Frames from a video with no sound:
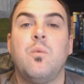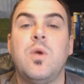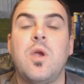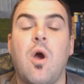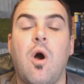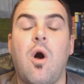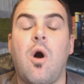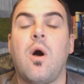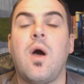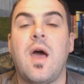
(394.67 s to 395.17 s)

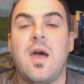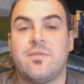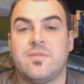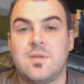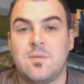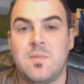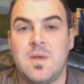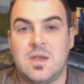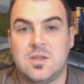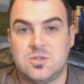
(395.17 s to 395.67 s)
We all have
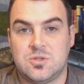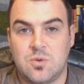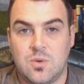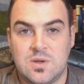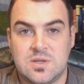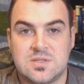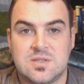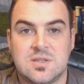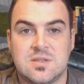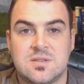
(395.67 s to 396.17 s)
to make
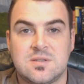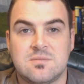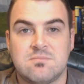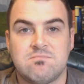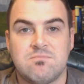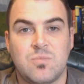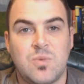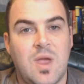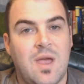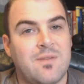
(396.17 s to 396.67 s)
choices.
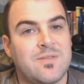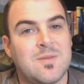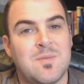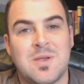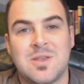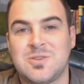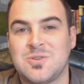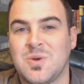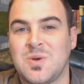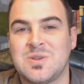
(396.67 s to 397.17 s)
We have to
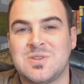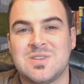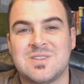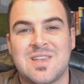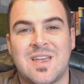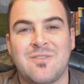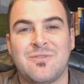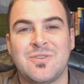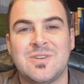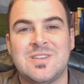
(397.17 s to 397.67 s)
make
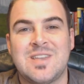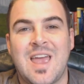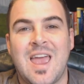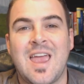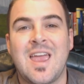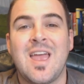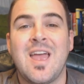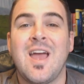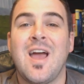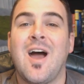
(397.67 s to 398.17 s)
choices every
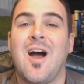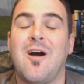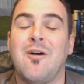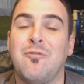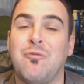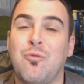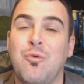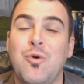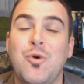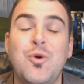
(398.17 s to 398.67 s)
day
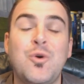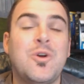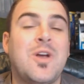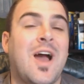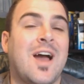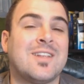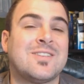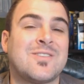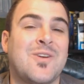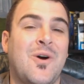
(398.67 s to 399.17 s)
of who
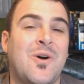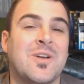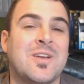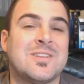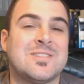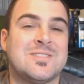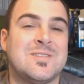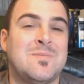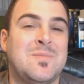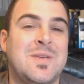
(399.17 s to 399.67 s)
God's calling
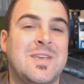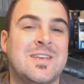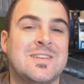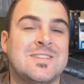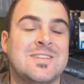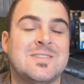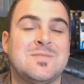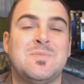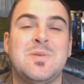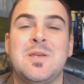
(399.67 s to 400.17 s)
us to be
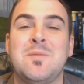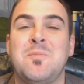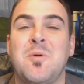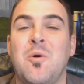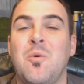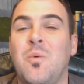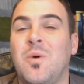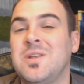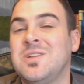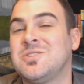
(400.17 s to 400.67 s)
as his
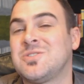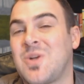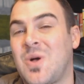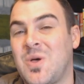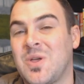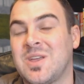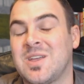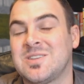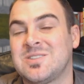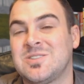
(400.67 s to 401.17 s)
people, what he's
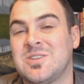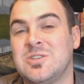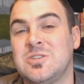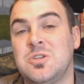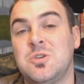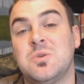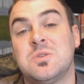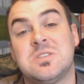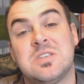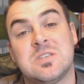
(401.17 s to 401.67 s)
calling us to
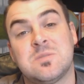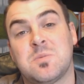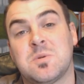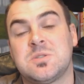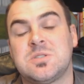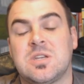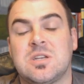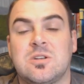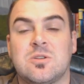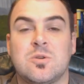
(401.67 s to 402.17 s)
do as his
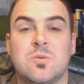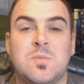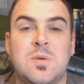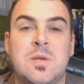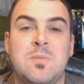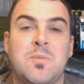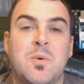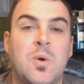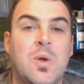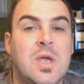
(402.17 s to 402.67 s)
particular
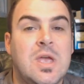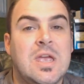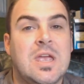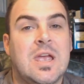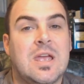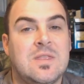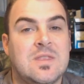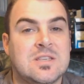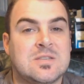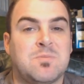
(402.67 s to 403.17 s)
people
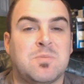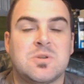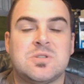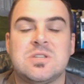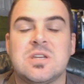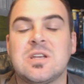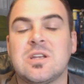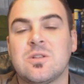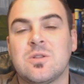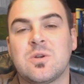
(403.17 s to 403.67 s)
in this
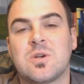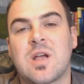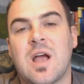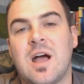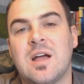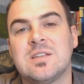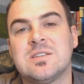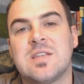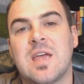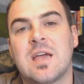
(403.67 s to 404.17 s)
particular
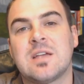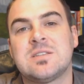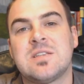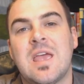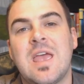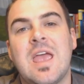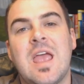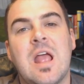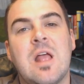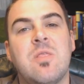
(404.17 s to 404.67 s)

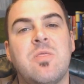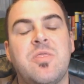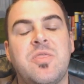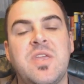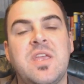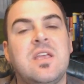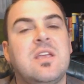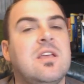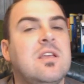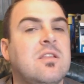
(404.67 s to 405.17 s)
context. And
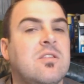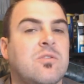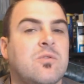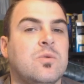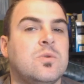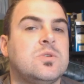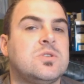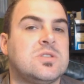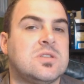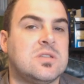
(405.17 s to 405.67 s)
thinking
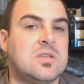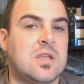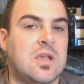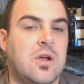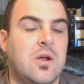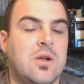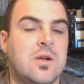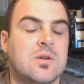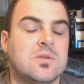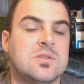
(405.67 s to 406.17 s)
through
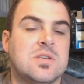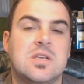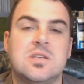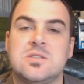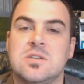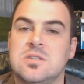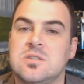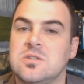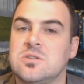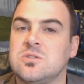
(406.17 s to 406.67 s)
scenarios
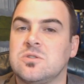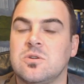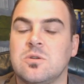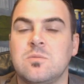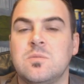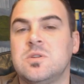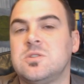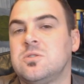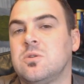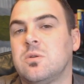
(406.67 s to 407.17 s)
is a
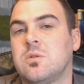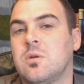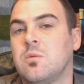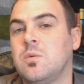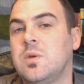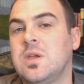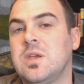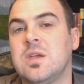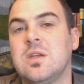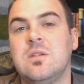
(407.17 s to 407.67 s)
discernment tool
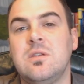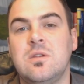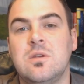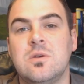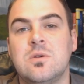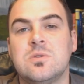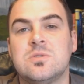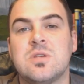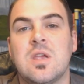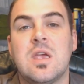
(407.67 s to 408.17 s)
that we can
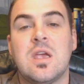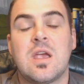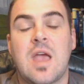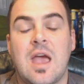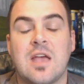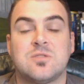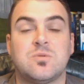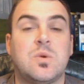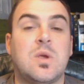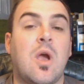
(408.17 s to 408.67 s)
use
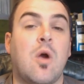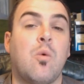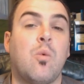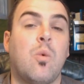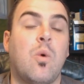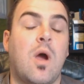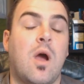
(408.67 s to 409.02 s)
as we